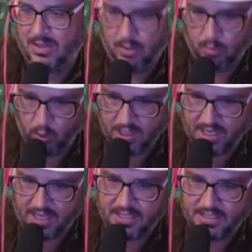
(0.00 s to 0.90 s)
One
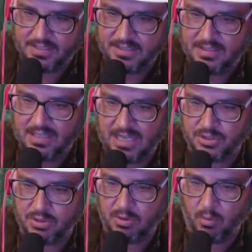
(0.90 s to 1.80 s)
night, as
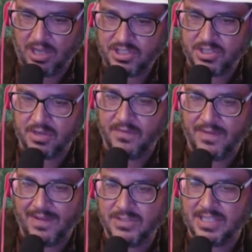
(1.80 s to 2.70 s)
you are watching your
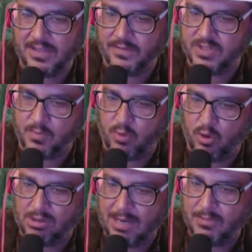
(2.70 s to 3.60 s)
favorite television
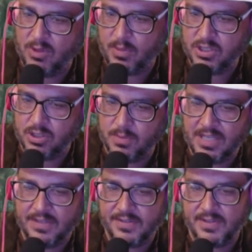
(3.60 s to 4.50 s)
program, the picture
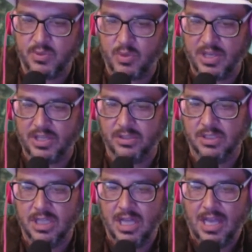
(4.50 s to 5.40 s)
begins to
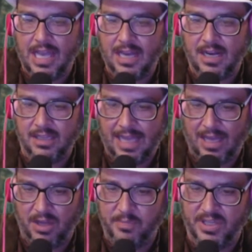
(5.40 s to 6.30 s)
wiggle and a
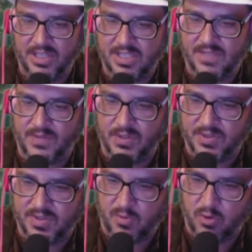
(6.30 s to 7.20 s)
loud buzz
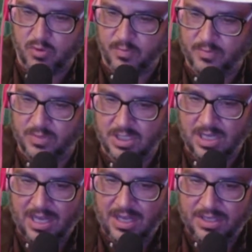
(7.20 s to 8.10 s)
fills the room.
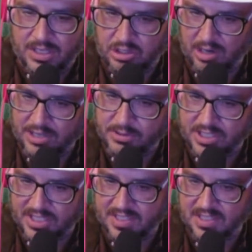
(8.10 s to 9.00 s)
You try to
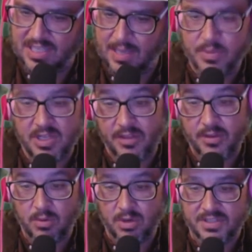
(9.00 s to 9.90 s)
adjust the set, but
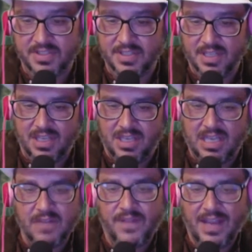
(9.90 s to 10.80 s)
nothing works.
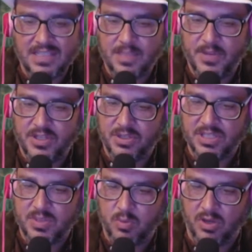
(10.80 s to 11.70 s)
In fact, the picture
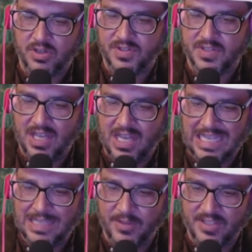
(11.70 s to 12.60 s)
gets worse
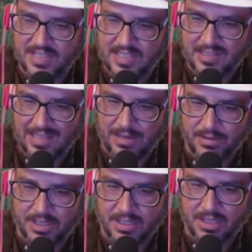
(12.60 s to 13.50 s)
and the buzz gets
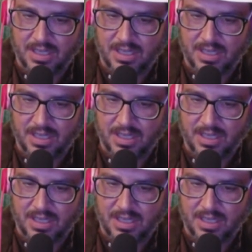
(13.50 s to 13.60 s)
louder.